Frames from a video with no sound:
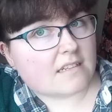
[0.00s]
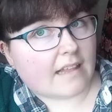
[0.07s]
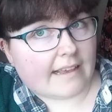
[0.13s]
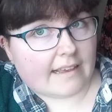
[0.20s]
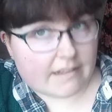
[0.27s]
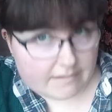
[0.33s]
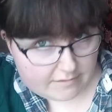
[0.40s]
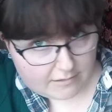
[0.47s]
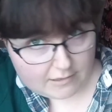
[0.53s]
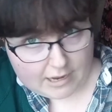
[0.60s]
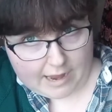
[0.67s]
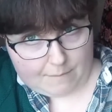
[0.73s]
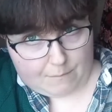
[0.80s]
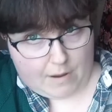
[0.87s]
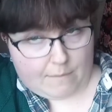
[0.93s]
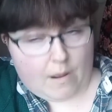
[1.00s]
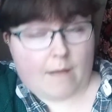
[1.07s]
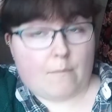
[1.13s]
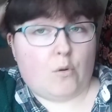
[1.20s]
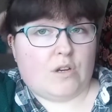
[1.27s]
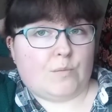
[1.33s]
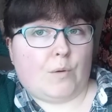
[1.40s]
Like
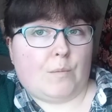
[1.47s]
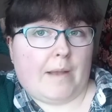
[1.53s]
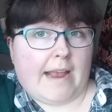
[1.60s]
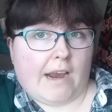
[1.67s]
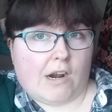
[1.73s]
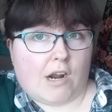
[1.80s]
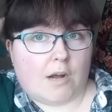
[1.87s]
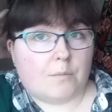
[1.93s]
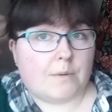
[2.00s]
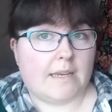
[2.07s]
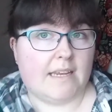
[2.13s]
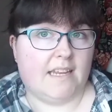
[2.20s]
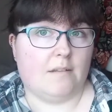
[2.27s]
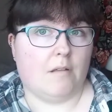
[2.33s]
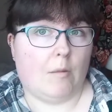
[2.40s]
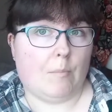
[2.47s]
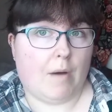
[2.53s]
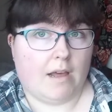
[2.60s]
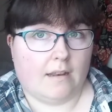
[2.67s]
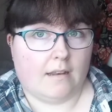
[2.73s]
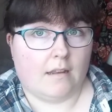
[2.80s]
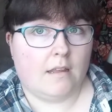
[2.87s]
I'm always putting my hair up in a
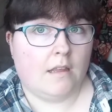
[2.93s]
bun,